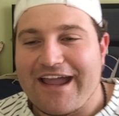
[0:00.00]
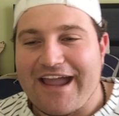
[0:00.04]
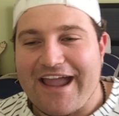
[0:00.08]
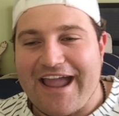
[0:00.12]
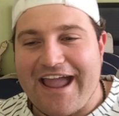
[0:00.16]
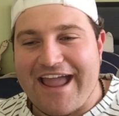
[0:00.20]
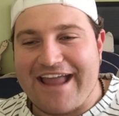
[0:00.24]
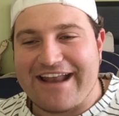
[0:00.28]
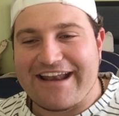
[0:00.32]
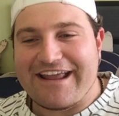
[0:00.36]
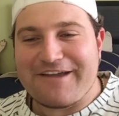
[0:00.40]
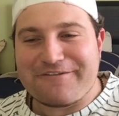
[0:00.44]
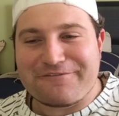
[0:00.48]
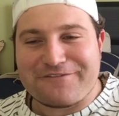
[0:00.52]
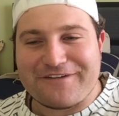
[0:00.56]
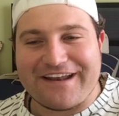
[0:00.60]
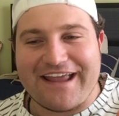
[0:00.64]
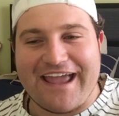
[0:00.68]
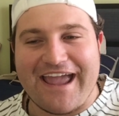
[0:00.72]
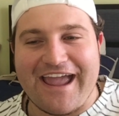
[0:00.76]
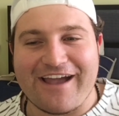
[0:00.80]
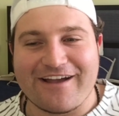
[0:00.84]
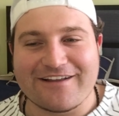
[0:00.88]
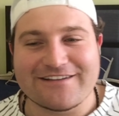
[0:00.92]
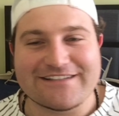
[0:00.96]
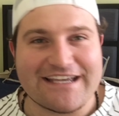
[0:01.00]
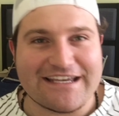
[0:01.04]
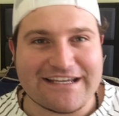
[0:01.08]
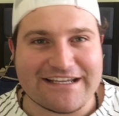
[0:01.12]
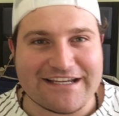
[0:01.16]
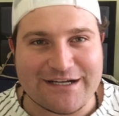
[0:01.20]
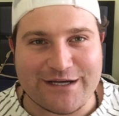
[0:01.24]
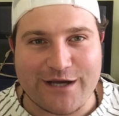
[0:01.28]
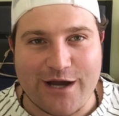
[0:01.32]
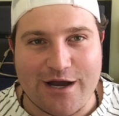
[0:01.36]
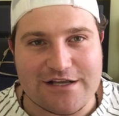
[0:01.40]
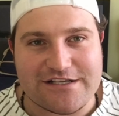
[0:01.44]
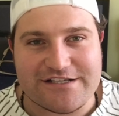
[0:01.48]
and if inhaled, it
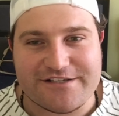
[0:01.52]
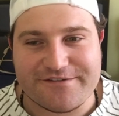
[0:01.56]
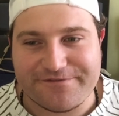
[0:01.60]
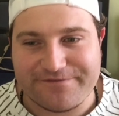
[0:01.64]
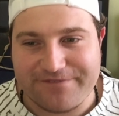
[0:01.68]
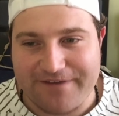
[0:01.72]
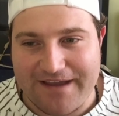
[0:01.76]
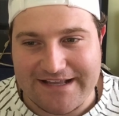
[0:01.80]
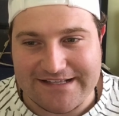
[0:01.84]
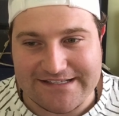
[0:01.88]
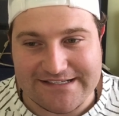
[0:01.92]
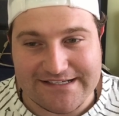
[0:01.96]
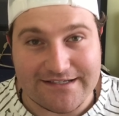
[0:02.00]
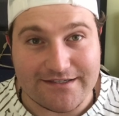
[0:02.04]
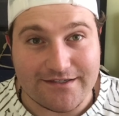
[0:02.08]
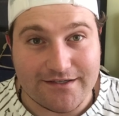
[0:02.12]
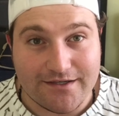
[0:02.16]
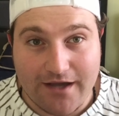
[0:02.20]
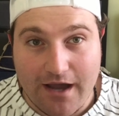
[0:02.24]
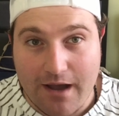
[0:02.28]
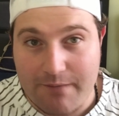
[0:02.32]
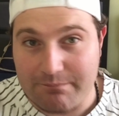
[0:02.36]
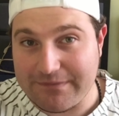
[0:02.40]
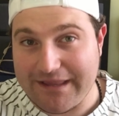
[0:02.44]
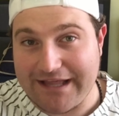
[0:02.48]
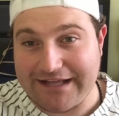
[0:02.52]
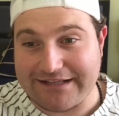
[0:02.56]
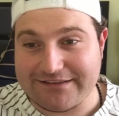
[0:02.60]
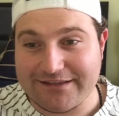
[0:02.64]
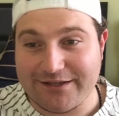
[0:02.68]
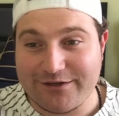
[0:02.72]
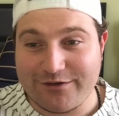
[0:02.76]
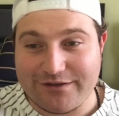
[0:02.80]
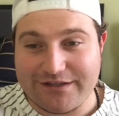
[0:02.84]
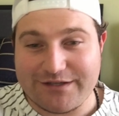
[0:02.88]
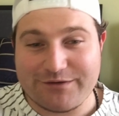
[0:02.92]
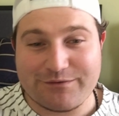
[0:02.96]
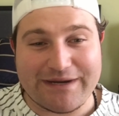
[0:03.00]
can cause fainting. I'm like
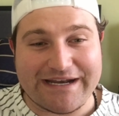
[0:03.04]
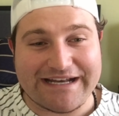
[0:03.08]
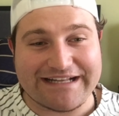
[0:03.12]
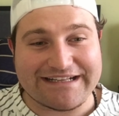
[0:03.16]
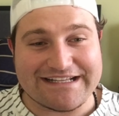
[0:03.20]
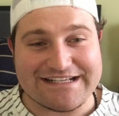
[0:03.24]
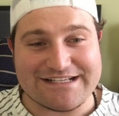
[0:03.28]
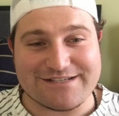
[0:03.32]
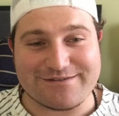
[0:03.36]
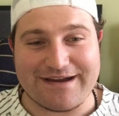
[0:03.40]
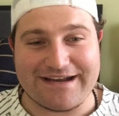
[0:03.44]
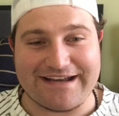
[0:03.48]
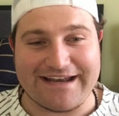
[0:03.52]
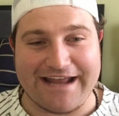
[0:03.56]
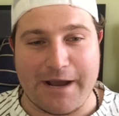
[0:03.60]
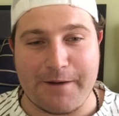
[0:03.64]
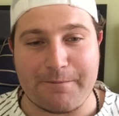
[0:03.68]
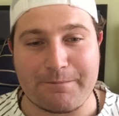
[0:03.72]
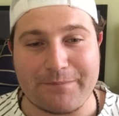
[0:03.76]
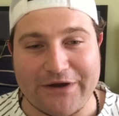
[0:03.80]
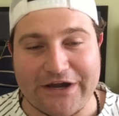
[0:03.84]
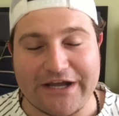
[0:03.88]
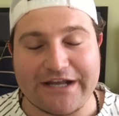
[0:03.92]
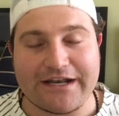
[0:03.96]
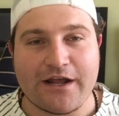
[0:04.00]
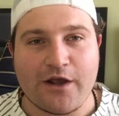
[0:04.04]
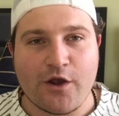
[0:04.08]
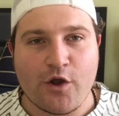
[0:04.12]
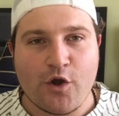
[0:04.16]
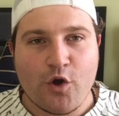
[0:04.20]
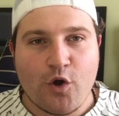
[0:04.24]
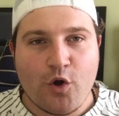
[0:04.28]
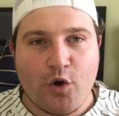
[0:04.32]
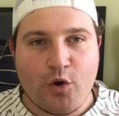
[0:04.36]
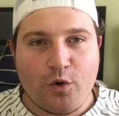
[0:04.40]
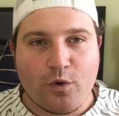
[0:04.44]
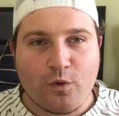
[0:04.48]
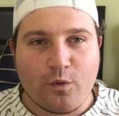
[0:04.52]
literally reading this right now, but
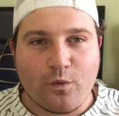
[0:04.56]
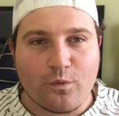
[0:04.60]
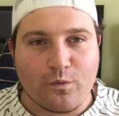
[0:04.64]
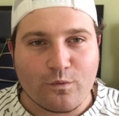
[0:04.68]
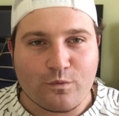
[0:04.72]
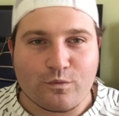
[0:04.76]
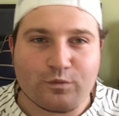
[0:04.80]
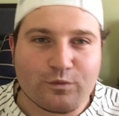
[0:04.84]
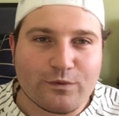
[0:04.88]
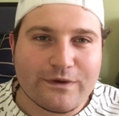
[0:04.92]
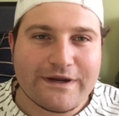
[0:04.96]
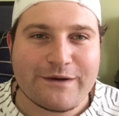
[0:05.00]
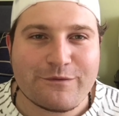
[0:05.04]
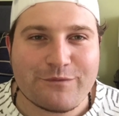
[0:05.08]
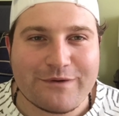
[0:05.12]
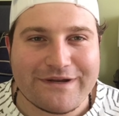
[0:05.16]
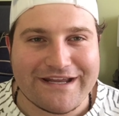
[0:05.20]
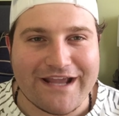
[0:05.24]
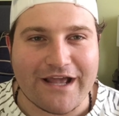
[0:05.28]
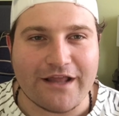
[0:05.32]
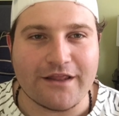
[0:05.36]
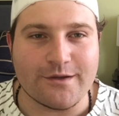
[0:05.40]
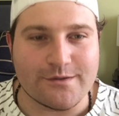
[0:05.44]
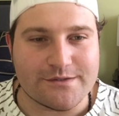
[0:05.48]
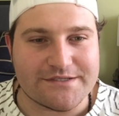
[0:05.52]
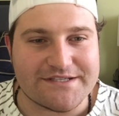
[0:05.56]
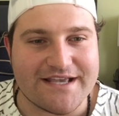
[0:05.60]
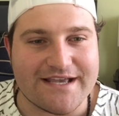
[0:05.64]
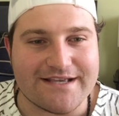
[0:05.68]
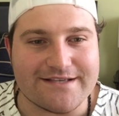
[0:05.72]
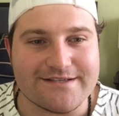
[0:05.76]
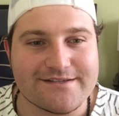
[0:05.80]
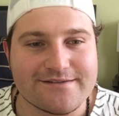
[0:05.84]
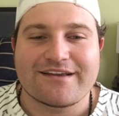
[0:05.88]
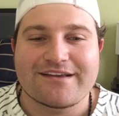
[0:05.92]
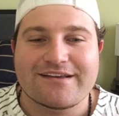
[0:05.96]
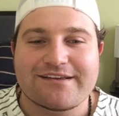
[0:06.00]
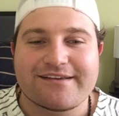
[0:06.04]
read what yellow
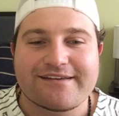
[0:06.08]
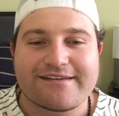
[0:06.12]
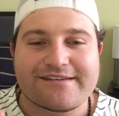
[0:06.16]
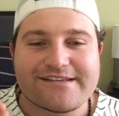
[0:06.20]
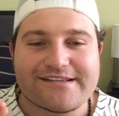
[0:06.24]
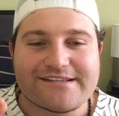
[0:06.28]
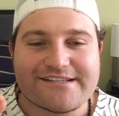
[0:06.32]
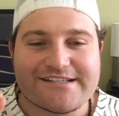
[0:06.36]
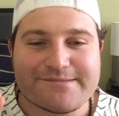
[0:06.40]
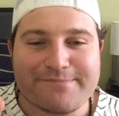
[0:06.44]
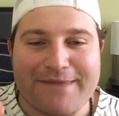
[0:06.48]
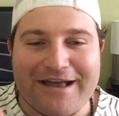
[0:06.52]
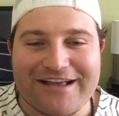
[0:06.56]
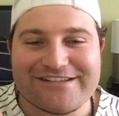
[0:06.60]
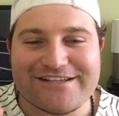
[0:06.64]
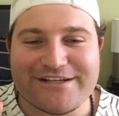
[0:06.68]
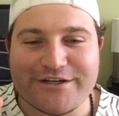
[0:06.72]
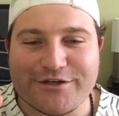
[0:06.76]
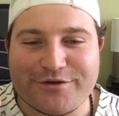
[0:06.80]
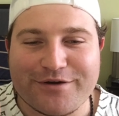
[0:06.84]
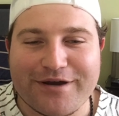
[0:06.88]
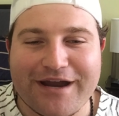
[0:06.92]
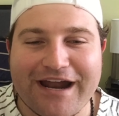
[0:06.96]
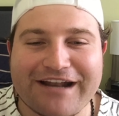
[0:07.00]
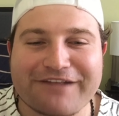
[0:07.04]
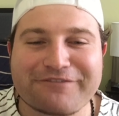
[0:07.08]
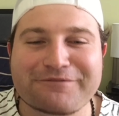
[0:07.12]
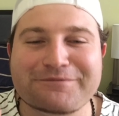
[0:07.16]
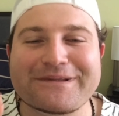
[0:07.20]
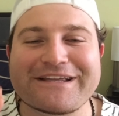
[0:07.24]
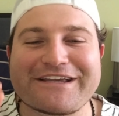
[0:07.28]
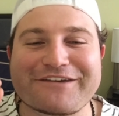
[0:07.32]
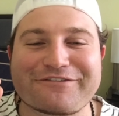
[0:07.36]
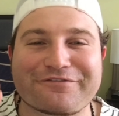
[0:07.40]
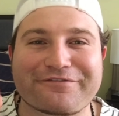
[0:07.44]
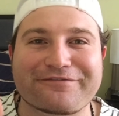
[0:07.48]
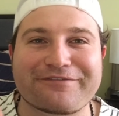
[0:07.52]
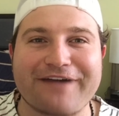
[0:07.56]
says. Smells
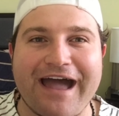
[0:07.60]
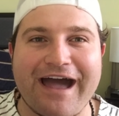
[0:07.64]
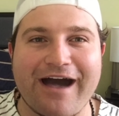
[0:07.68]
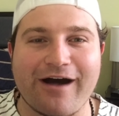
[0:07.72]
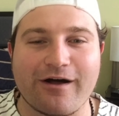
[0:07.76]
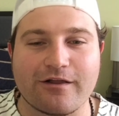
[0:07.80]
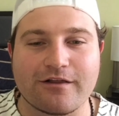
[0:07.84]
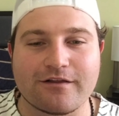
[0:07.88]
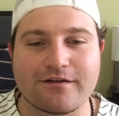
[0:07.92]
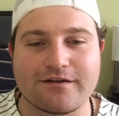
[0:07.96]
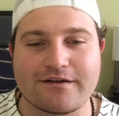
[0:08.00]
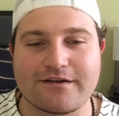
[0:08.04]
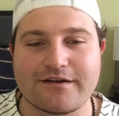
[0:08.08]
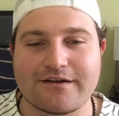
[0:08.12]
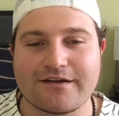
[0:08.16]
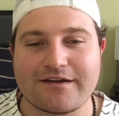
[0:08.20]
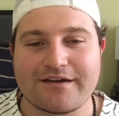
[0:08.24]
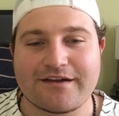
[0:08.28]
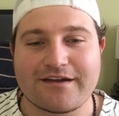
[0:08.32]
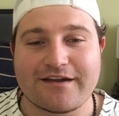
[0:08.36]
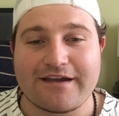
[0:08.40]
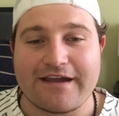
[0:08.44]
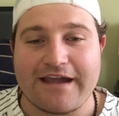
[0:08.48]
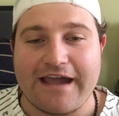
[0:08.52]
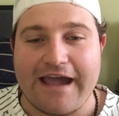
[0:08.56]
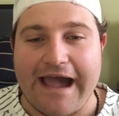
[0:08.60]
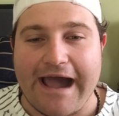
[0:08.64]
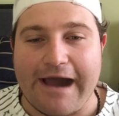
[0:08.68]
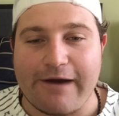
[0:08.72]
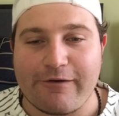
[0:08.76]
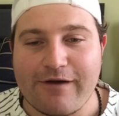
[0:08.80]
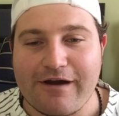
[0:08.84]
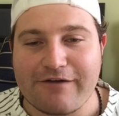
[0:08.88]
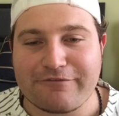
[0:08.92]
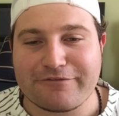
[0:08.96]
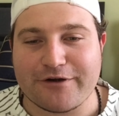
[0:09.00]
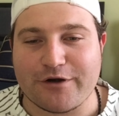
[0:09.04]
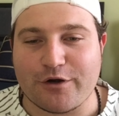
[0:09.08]
incredibly foul.
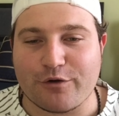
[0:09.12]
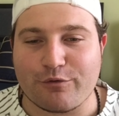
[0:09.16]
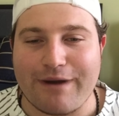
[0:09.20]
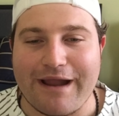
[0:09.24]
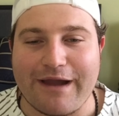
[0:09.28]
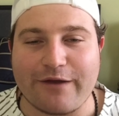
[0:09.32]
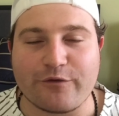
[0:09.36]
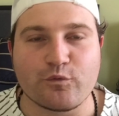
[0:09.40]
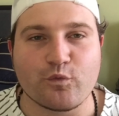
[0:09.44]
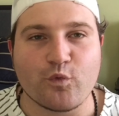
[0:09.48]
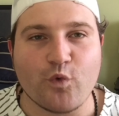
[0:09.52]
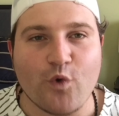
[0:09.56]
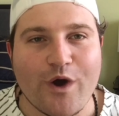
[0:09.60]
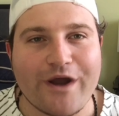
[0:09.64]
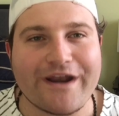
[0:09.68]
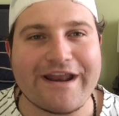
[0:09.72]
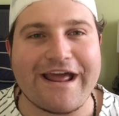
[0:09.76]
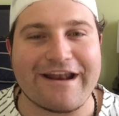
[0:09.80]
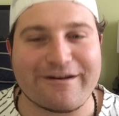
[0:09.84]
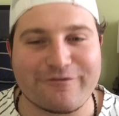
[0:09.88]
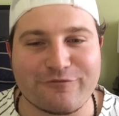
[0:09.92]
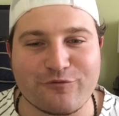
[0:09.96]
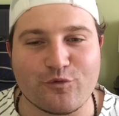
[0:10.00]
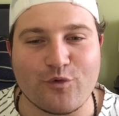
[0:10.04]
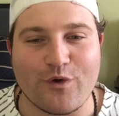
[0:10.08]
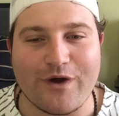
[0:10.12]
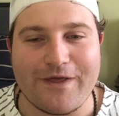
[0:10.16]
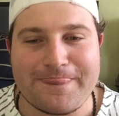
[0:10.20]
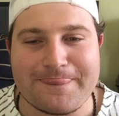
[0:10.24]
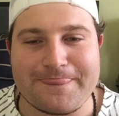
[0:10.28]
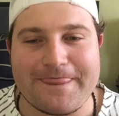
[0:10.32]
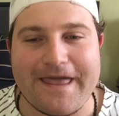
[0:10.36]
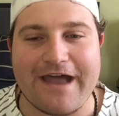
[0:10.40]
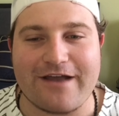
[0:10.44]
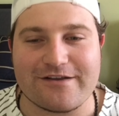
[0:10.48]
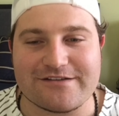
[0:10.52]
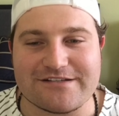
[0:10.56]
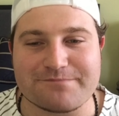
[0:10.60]
However, around 1 out of
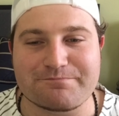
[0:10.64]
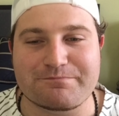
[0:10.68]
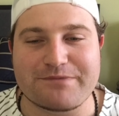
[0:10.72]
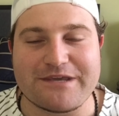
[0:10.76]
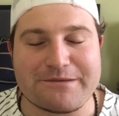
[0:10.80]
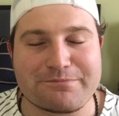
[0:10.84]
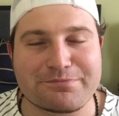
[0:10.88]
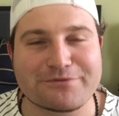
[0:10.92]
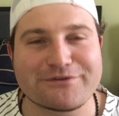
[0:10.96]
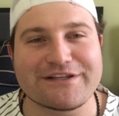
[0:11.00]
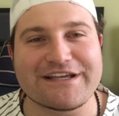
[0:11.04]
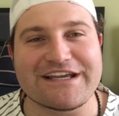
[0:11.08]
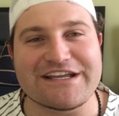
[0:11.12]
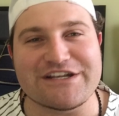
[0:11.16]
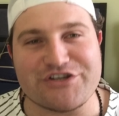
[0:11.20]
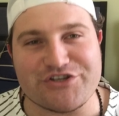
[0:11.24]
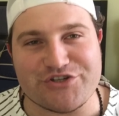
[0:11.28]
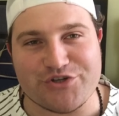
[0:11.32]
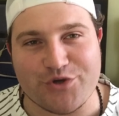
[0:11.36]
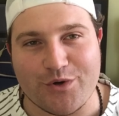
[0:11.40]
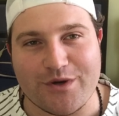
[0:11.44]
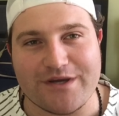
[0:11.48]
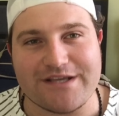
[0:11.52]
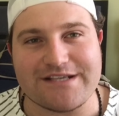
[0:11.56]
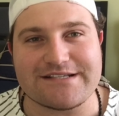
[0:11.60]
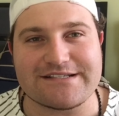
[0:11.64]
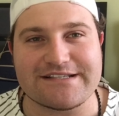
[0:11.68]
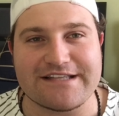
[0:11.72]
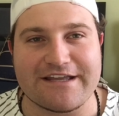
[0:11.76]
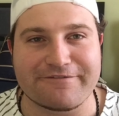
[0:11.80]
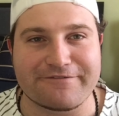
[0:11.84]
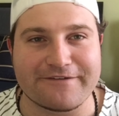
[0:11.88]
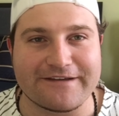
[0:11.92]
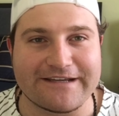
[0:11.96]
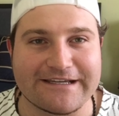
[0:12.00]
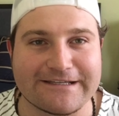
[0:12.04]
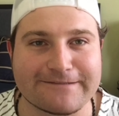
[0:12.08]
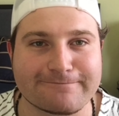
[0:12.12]
1,000 people enjoy
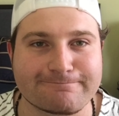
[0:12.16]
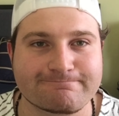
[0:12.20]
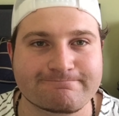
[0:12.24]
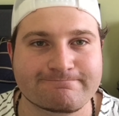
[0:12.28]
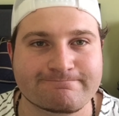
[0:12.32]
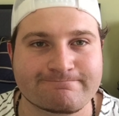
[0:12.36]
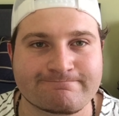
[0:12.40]
sniffing it.